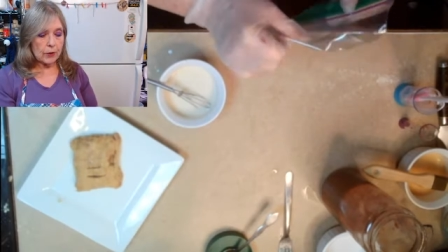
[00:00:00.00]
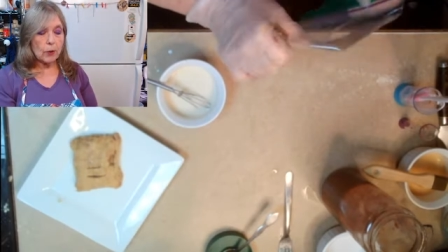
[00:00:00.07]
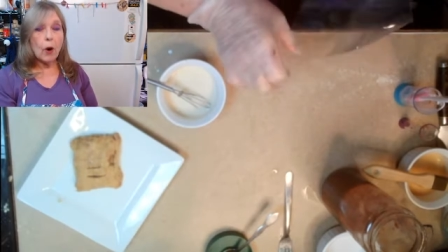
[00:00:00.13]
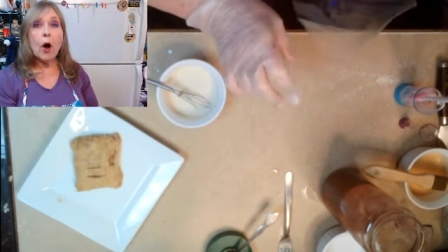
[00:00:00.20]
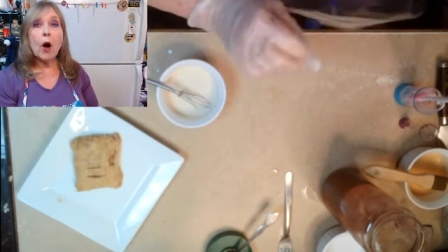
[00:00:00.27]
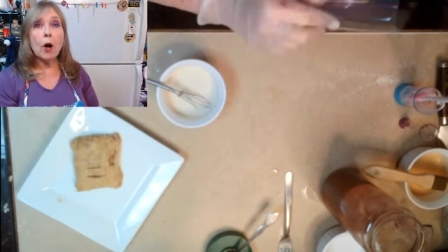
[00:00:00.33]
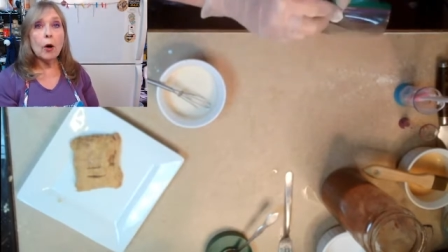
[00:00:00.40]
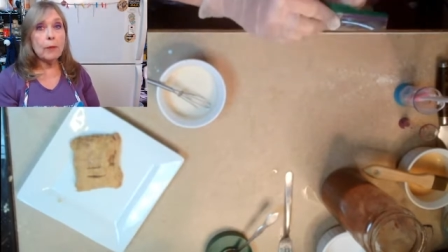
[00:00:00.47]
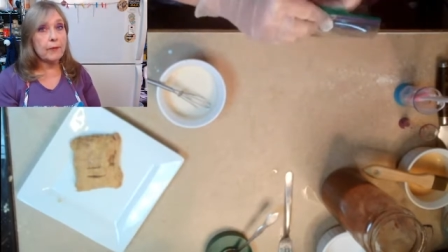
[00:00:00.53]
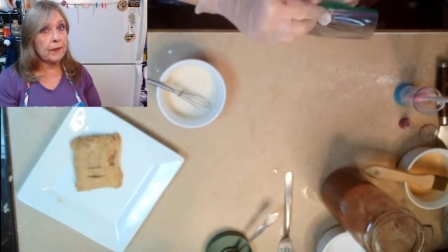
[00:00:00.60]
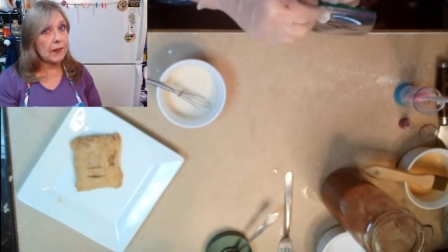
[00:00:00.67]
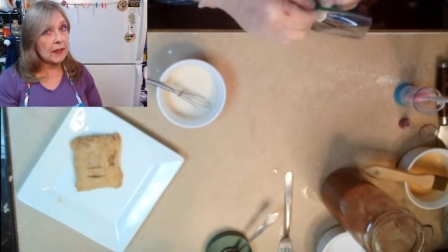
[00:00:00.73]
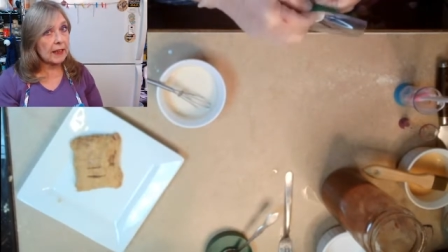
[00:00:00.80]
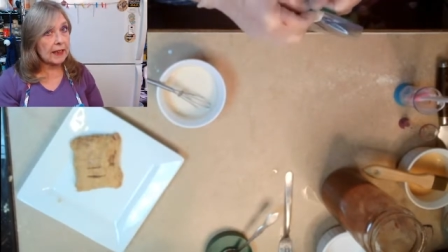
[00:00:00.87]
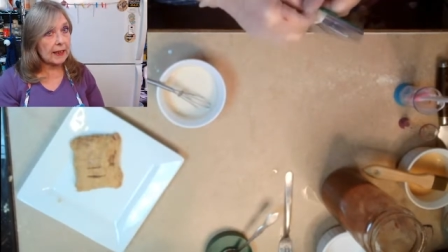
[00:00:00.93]
to
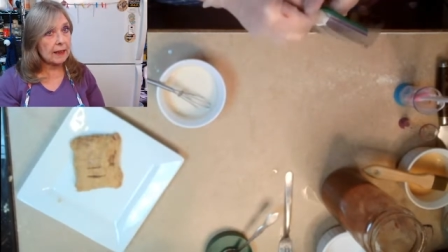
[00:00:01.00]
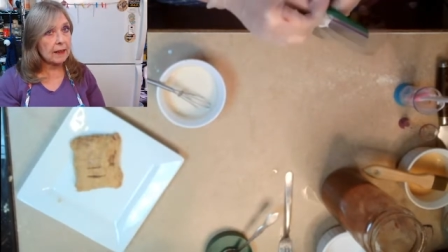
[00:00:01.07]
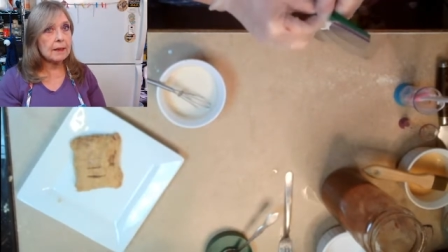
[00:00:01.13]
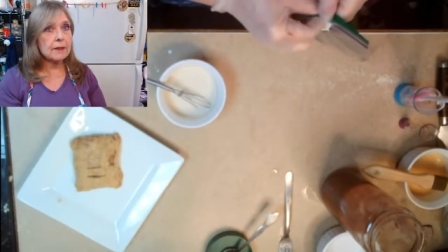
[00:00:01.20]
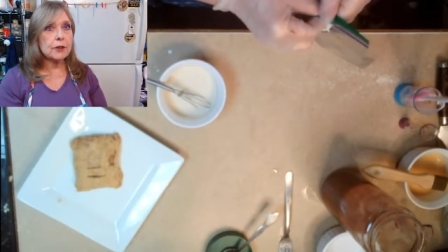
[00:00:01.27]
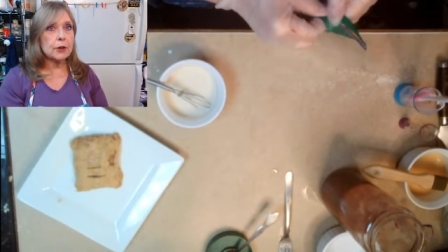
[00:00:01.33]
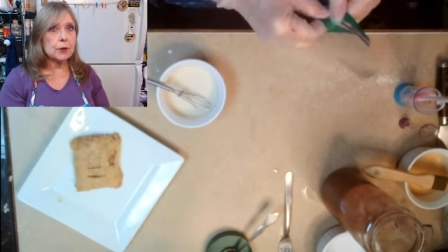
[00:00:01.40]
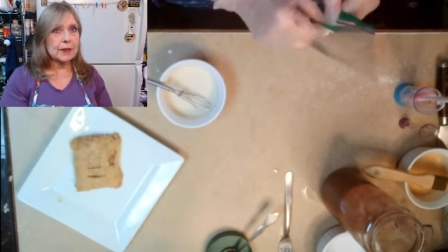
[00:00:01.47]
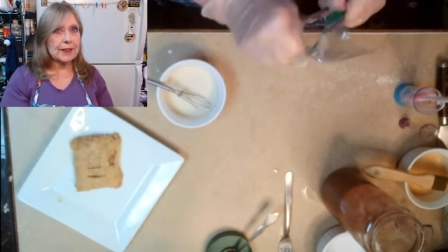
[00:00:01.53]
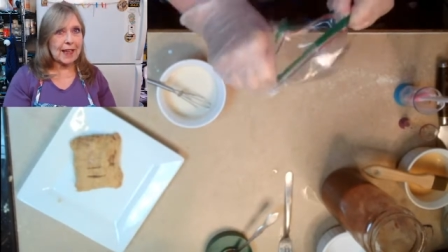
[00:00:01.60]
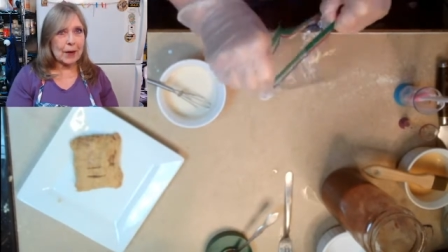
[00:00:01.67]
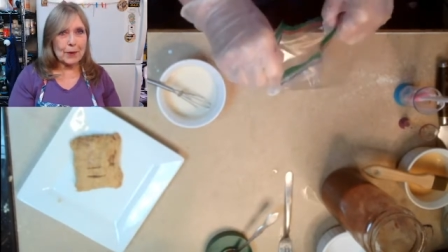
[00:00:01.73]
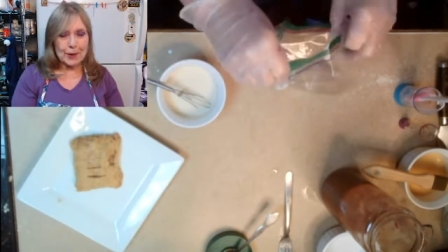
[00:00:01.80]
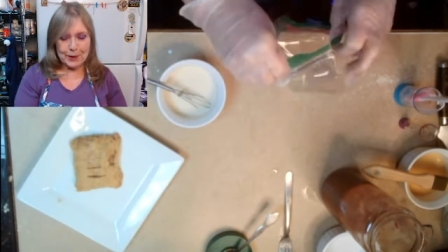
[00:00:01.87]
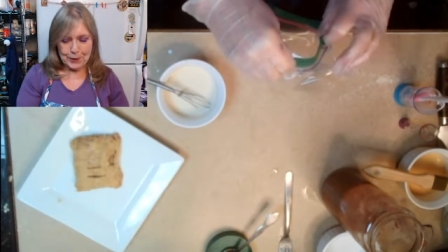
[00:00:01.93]
hopefully do
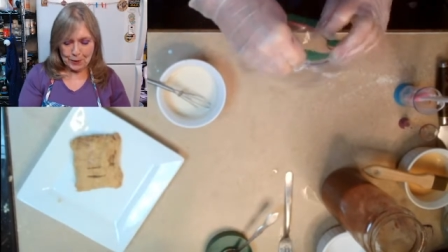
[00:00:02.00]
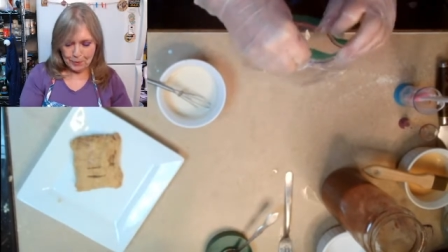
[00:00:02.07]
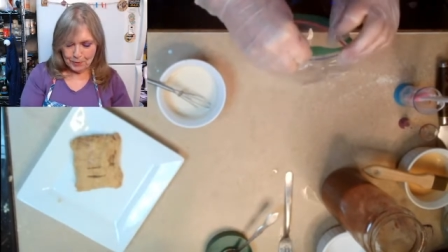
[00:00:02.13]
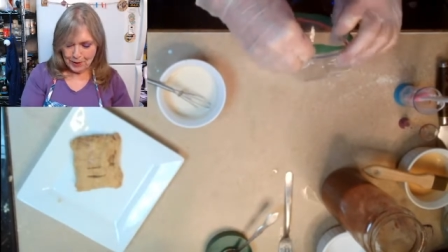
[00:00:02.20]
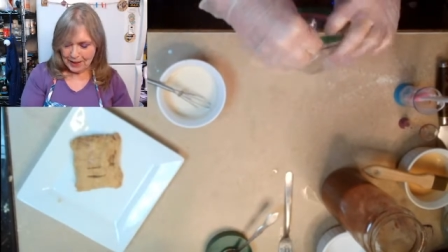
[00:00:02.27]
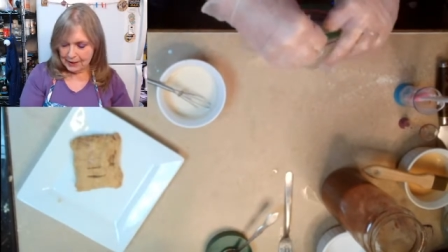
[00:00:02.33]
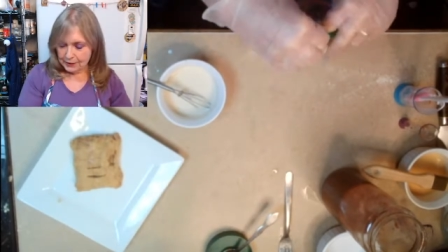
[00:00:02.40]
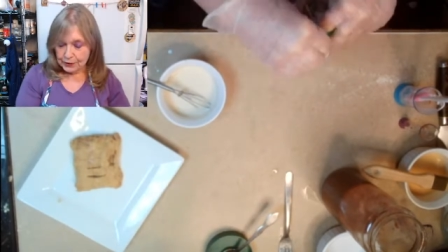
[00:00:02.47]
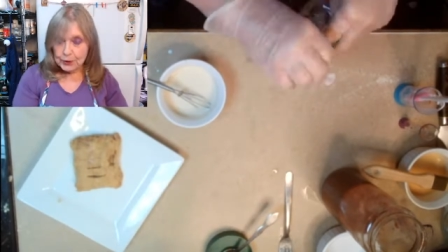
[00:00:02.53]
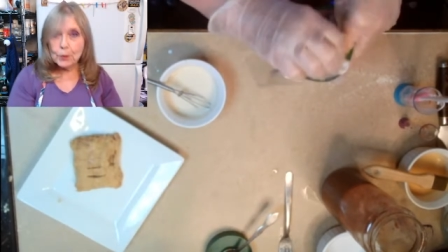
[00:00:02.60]
sourdough bread.